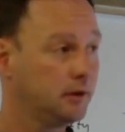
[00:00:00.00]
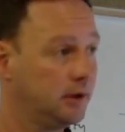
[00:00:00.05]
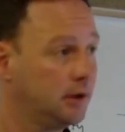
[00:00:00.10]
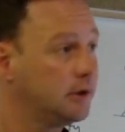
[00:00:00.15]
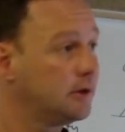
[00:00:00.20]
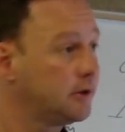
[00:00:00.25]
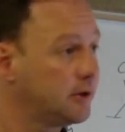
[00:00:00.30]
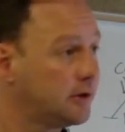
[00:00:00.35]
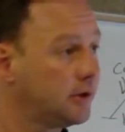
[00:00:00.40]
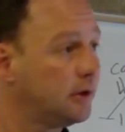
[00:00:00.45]

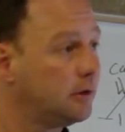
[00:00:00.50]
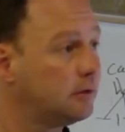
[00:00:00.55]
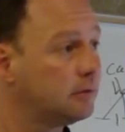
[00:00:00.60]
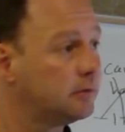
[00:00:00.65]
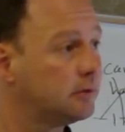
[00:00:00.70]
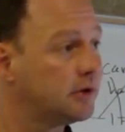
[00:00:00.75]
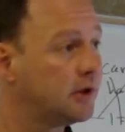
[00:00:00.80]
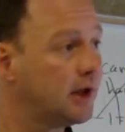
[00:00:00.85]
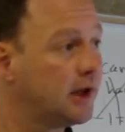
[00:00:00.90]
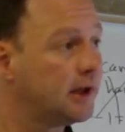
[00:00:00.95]
And
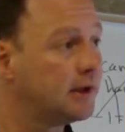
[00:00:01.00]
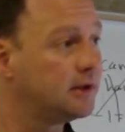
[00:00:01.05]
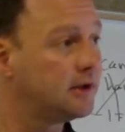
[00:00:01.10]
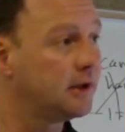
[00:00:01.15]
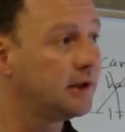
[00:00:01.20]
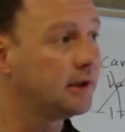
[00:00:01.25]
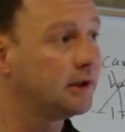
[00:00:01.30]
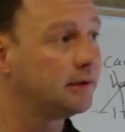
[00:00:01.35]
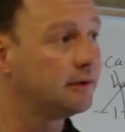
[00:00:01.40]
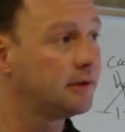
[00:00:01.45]
so the
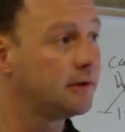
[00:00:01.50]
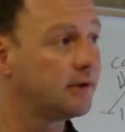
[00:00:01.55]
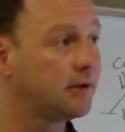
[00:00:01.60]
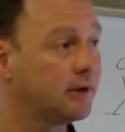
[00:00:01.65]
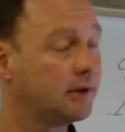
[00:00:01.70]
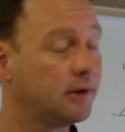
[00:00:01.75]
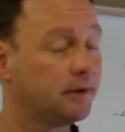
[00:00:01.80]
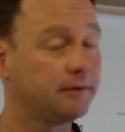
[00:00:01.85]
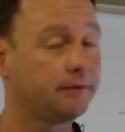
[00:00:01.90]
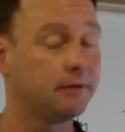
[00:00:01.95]
idea is
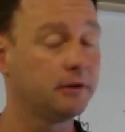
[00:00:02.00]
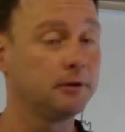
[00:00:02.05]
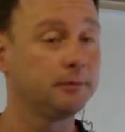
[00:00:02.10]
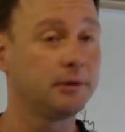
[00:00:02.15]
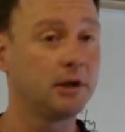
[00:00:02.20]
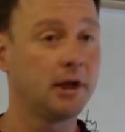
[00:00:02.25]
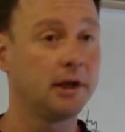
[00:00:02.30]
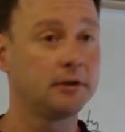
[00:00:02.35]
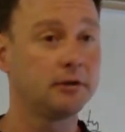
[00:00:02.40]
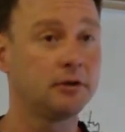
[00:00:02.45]
that the
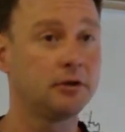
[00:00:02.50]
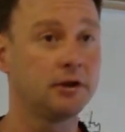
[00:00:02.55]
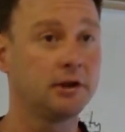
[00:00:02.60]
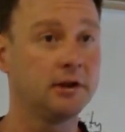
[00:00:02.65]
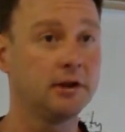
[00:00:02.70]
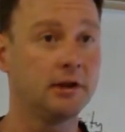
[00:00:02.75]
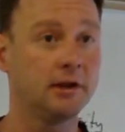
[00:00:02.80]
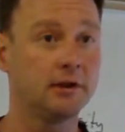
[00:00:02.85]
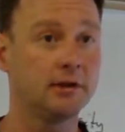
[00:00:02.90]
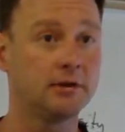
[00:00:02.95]
Fermi
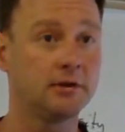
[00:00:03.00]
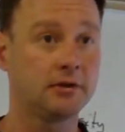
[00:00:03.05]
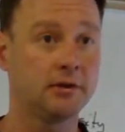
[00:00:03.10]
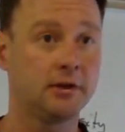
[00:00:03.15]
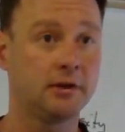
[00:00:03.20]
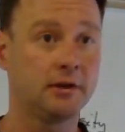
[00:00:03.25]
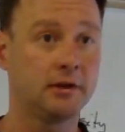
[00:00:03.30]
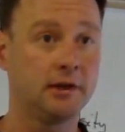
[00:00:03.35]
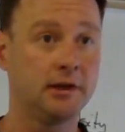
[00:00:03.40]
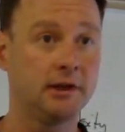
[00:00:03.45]
energy is
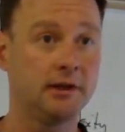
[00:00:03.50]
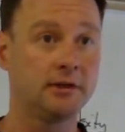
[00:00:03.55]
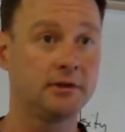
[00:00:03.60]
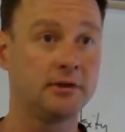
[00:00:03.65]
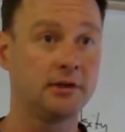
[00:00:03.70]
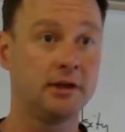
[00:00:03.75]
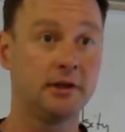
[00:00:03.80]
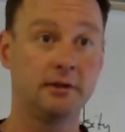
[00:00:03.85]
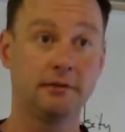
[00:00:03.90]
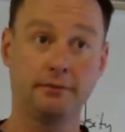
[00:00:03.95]
that
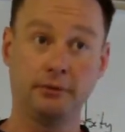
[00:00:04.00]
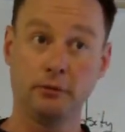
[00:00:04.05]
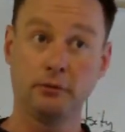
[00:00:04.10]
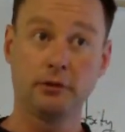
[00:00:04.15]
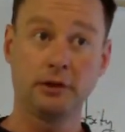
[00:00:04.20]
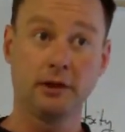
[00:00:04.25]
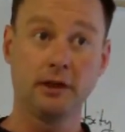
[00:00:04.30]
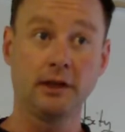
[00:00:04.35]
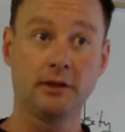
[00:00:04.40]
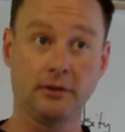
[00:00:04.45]
if you
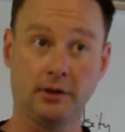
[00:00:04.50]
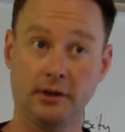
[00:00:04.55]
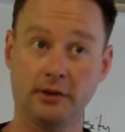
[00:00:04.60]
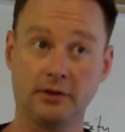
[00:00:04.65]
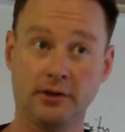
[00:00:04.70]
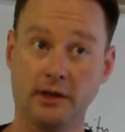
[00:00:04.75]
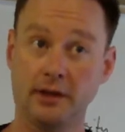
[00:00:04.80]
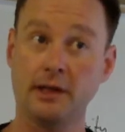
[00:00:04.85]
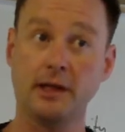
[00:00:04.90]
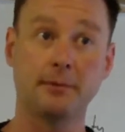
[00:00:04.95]
could get things
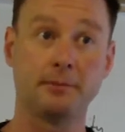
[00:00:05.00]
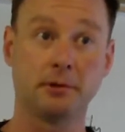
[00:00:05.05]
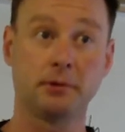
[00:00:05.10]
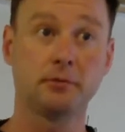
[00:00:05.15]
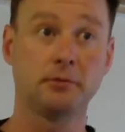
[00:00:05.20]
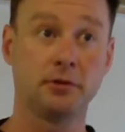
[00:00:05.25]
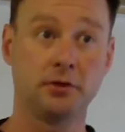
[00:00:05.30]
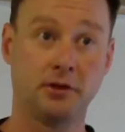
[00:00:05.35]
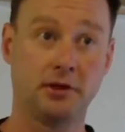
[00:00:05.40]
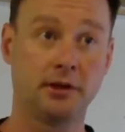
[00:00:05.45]
at
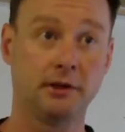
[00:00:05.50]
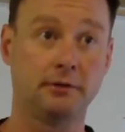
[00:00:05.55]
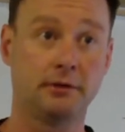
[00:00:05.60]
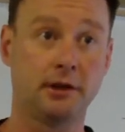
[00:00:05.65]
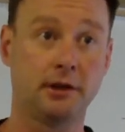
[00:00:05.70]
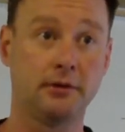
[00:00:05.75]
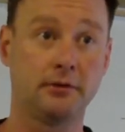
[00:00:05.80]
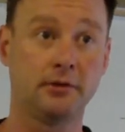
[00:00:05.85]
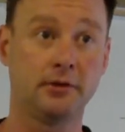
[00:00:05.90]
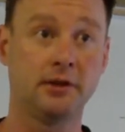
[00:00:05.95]
absolute zero,
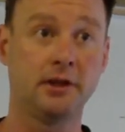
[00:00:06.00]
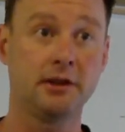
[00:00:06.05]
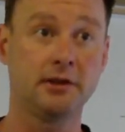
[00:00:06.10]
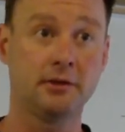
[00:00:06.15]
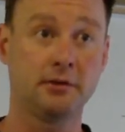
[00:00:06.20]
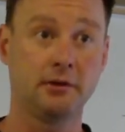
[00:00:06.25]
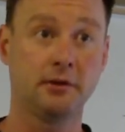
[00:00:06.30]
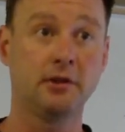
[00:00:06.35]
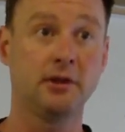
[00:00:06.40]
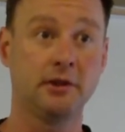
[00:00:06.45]

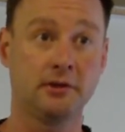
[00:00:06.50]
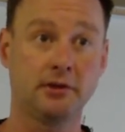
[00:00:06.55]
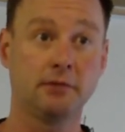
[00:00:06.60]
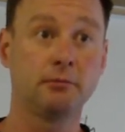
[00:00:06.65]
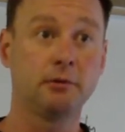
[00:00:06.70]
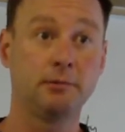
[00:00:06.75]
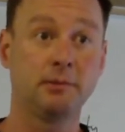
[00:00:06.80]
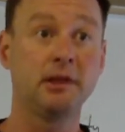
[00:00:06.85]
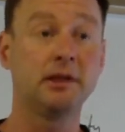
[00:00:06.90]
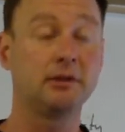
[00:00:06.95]
this
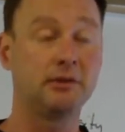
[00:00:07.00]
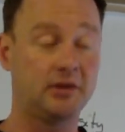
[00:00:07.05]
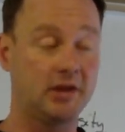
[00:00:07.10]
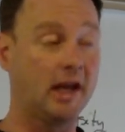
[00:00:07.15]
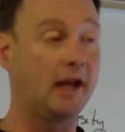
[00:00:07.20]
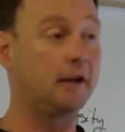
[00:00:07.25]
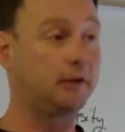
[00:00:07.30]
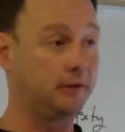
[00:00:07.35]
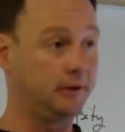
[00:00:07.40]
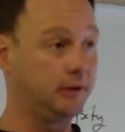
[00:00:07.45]
would be
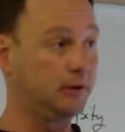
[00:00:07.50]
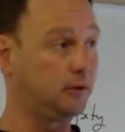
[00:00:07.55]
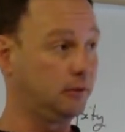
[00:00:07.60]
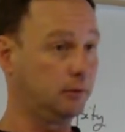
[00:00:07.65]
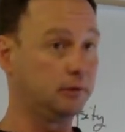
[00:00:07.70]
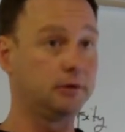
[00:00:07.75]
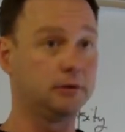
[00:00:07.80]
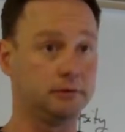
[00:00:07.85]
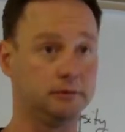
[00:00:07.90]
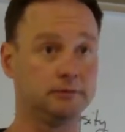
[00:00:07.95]
exactly
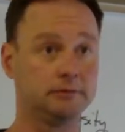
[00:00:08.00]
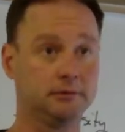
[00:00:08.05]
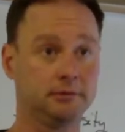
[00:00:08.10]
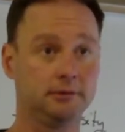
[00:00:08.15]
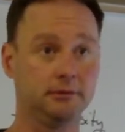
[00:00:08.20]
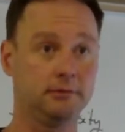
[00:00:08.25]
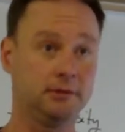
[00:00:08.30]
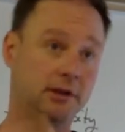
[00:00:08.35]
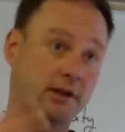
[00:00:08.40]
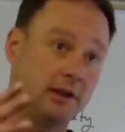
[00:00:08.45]
true.
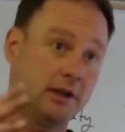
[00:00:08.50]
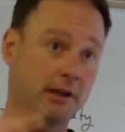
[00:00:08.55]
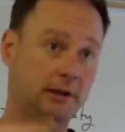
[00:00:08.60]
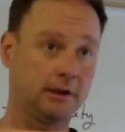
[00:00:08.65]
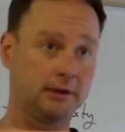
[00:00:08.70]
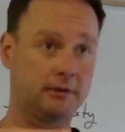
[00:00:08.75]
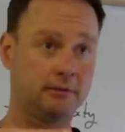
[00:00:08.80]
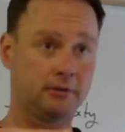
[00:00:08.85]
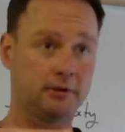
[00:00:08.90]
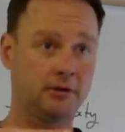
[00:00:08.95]
You can't
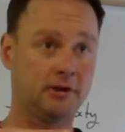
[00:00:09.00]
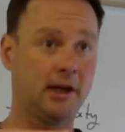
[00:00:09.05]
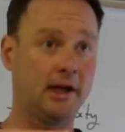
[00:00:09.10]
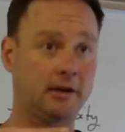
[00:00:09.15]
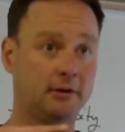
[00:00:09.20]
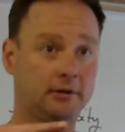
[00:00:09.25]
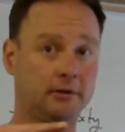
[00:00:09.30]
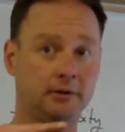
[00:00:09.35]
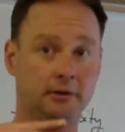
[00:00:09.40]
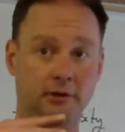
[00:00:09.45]
get to
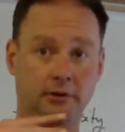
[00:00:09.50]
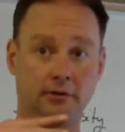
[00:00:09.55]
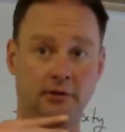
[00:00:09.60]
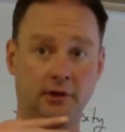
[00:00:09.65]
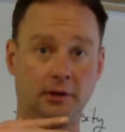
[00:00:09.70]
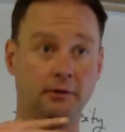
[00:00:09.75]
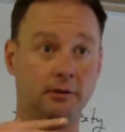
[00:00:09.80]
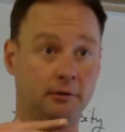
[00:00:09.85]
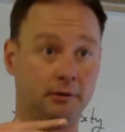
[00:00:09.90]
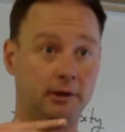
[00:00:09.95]
exactly
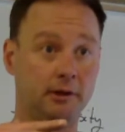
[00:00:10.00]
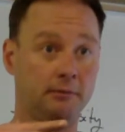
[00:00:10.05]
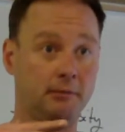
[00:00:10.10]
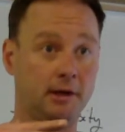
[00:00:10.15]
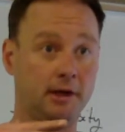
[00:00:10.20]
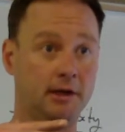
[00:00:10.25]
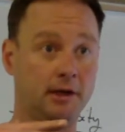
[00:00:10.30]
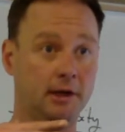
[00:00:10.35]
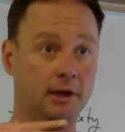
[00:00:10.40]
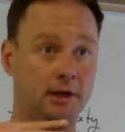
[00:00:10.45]
zero
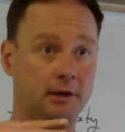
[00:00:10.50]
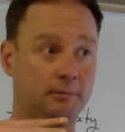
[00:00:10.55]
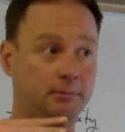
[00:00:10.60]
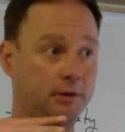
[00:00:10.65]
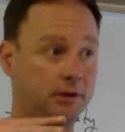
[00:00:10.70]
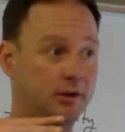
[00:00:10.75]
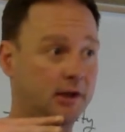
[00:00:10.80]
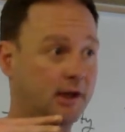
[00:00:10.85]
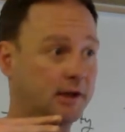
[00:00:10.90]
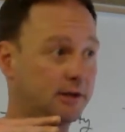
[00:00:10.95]
anyway,
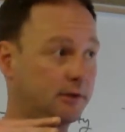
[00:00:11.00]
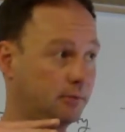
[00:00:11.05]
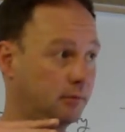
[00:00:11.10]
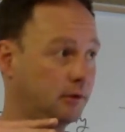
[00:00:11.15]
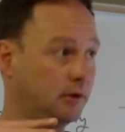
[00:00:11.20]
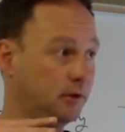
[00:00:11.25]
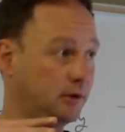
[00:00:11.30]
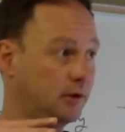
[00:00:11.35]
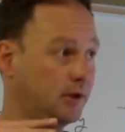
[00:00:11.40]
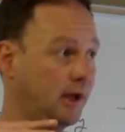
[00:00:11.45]
but that's
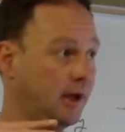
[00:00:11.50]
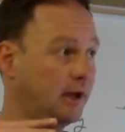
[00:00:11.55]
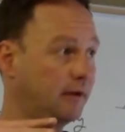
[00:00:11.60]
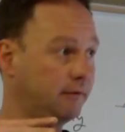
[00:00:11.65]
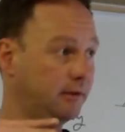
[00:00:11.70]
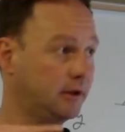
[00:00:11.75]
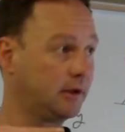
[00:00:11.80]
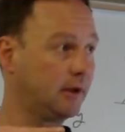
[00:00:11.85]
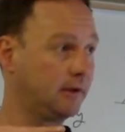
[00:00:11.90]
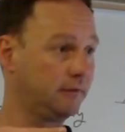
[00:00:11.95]
what you'd
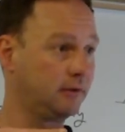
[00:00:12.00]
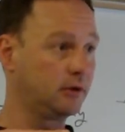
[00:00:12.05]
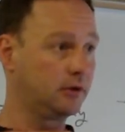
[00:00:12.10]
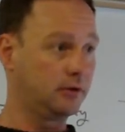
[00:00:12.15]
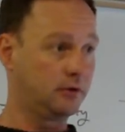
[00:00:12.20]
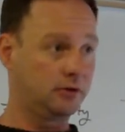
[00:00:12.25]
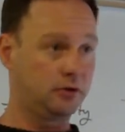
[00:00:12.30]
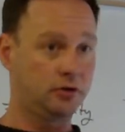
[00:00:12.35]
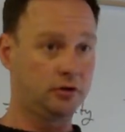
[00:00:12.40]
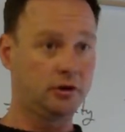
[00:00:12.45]
have. You'd have
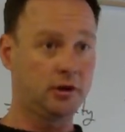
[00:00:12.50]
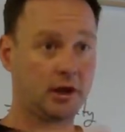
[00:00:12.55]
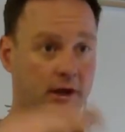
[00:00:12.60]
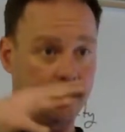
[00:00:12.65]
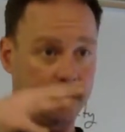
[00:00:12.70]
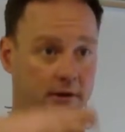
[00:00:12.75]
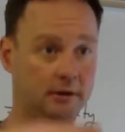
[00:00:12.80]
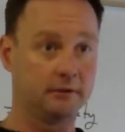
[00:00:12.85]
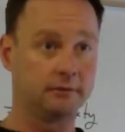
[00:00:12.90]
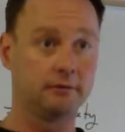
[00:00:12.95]
this
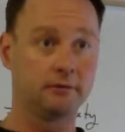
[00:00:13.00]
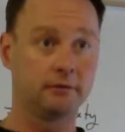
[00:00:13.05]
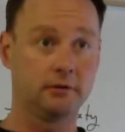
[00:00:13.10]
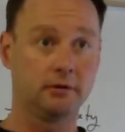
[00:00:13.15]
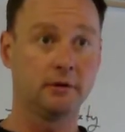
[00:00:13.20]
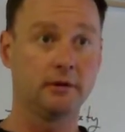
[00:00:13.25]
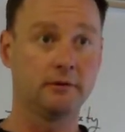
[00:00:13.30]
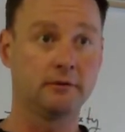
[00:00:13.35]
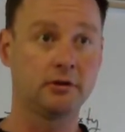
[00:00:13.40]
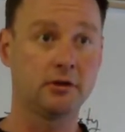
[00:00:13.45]
shell
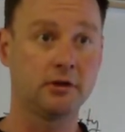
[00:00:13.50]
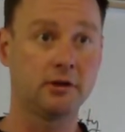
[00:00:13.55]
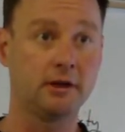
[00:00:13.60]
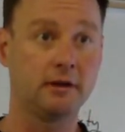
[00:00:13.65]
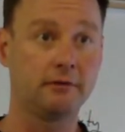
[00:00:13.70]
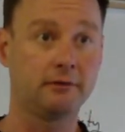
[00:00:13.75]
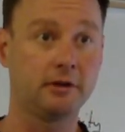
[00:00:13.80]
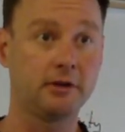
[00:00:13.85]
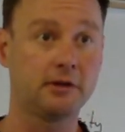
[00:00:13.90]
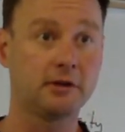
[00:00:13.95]
of
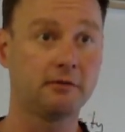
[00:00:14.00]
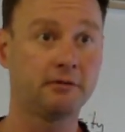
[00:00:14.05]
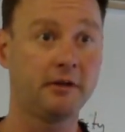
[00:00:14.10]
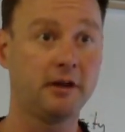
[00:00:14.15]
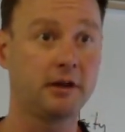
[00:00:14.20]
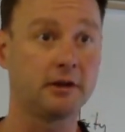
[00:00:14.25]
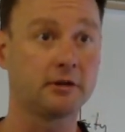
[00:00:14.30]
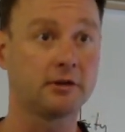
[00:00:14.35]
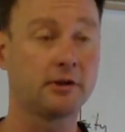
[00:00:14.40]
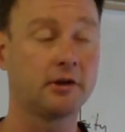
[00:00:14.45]
stuff that's
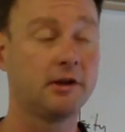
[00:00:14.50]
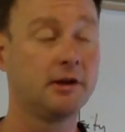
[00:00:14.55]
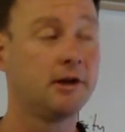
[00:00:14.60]
fixed.